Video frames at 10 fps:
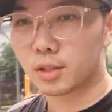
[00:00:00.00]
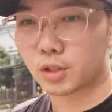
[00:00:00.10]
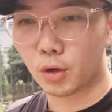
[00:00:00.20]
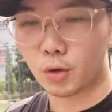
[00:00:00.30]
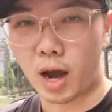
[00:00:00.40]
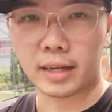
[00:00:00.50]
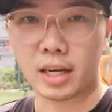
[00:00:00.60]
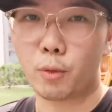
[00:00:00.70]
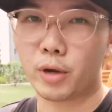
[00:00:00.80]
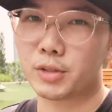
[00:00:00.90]
So I
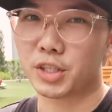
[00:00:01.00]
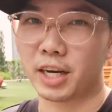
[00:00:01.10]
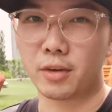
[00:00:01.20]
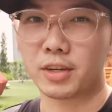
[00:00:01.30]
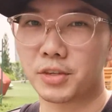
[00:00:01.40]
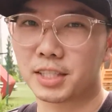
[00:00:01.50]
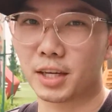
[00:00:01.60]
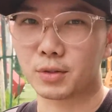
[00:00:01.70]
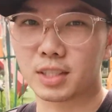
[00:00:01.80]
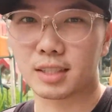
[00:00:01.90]
cannot wait to check out the
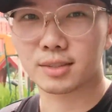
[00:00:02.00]
results.